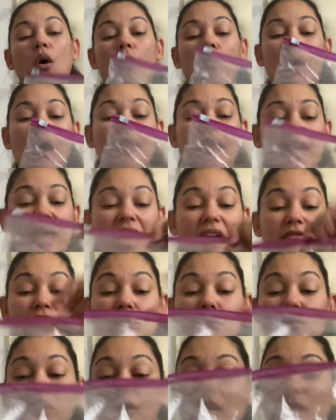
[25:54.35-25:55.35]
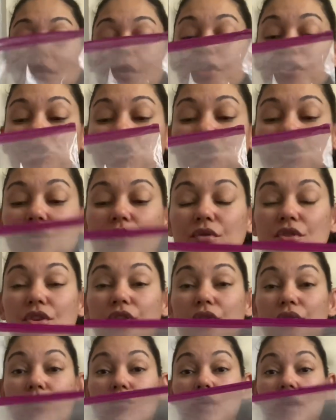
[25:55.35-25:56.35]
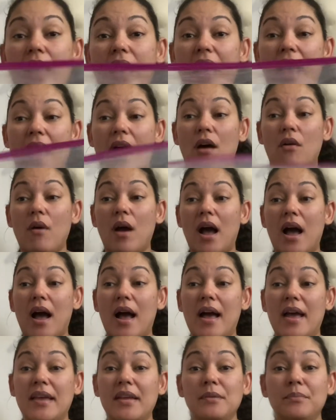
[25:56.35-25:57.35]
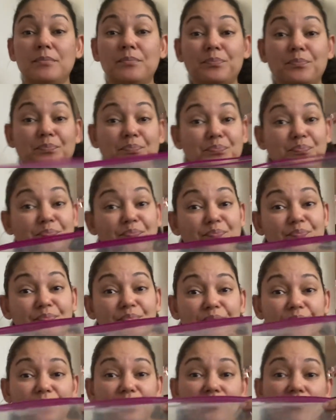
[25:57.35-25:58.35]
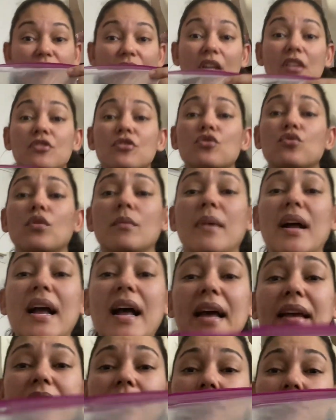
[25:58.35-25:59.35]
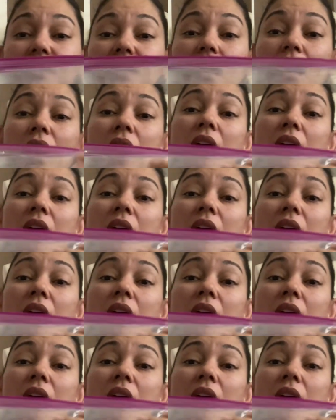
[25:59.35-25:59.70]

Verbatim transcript: While I have you here, I want to show you how I store my items.